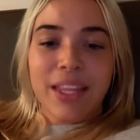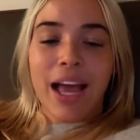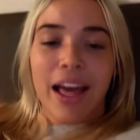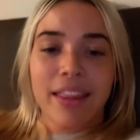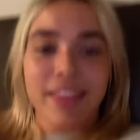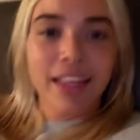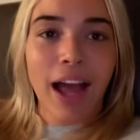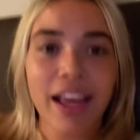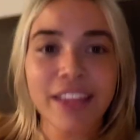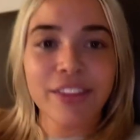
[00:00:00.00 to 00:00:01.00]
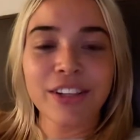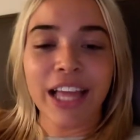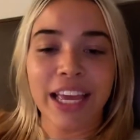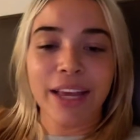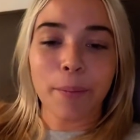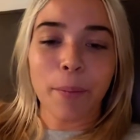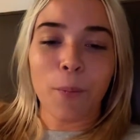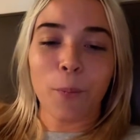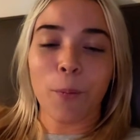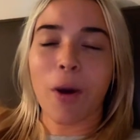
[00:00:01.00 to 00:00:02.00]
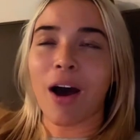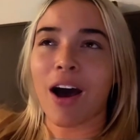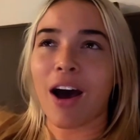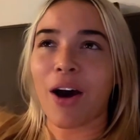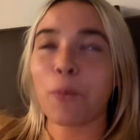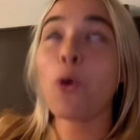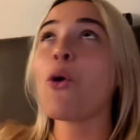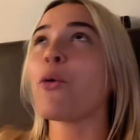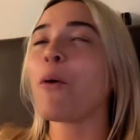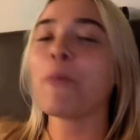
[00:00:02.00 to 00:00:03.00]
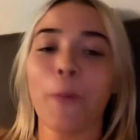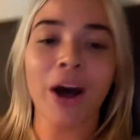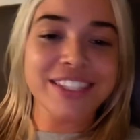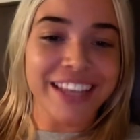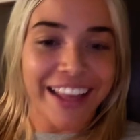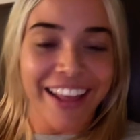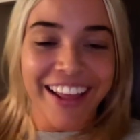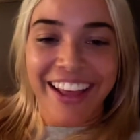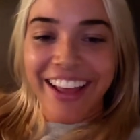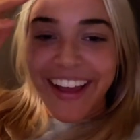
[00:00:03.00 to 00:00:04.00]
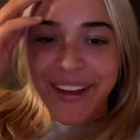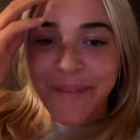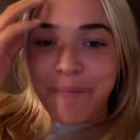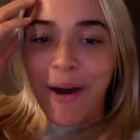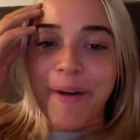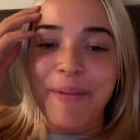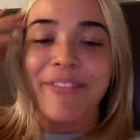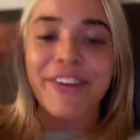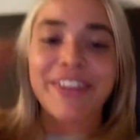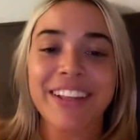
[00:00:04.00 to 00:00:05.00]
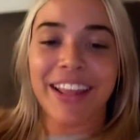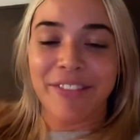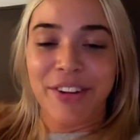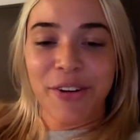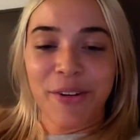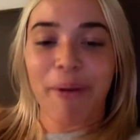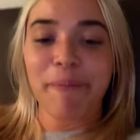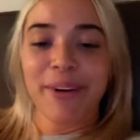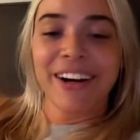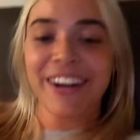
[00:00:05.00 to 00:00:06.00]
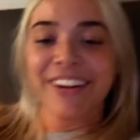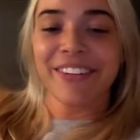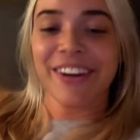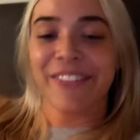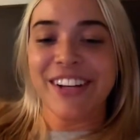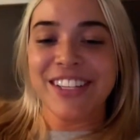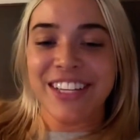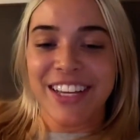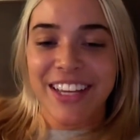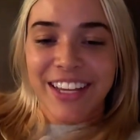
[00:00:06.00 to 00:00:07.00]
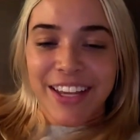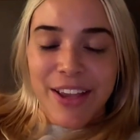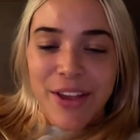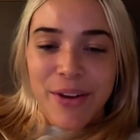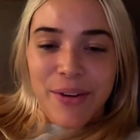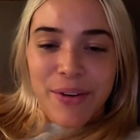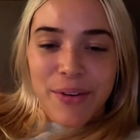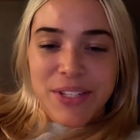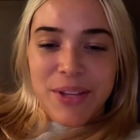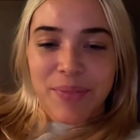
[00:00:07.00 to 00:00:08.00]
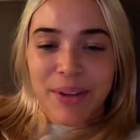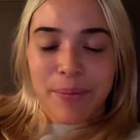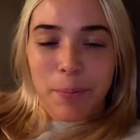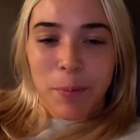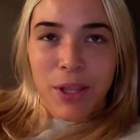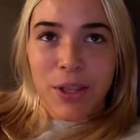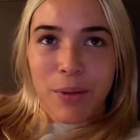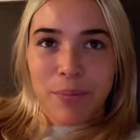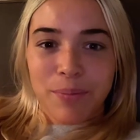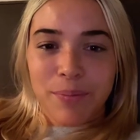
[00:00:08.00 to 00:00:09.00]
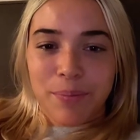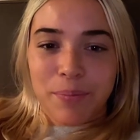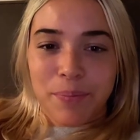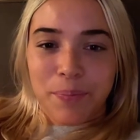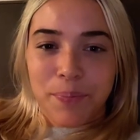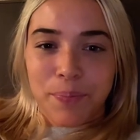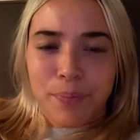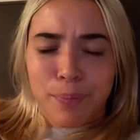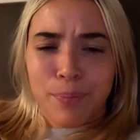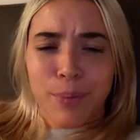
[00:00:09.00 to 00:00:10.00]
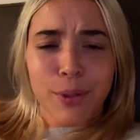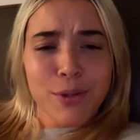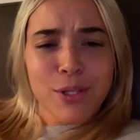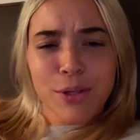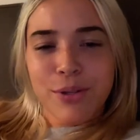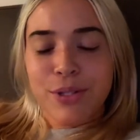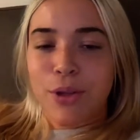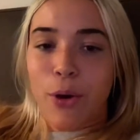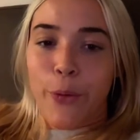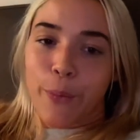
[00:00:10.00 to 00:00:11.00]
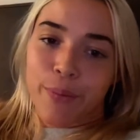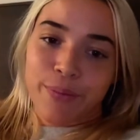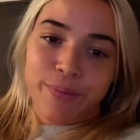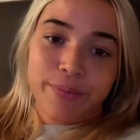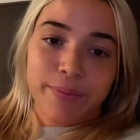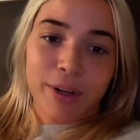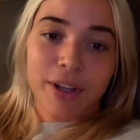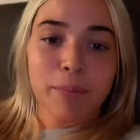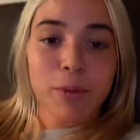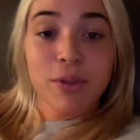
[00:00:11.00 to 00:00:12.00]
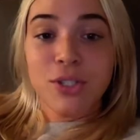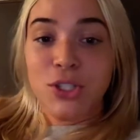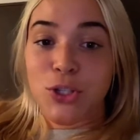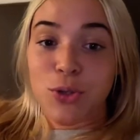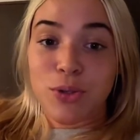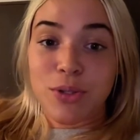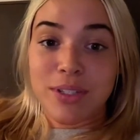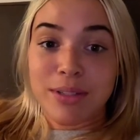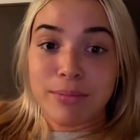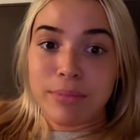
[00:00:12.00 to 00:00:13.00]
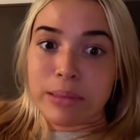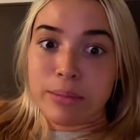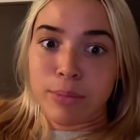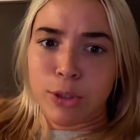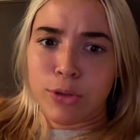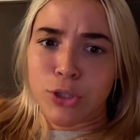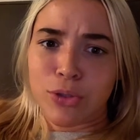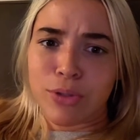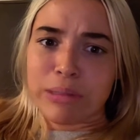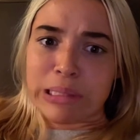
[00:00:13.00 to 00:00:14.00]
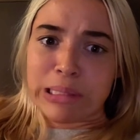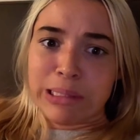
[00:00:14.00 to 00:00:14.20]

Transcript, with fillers: yeah, I think I either like, uh, oh, what was it? Mom, if you're in the lab, do you remember what it was? It was something bl blues clues. No, more like blue shoes. Blue shoes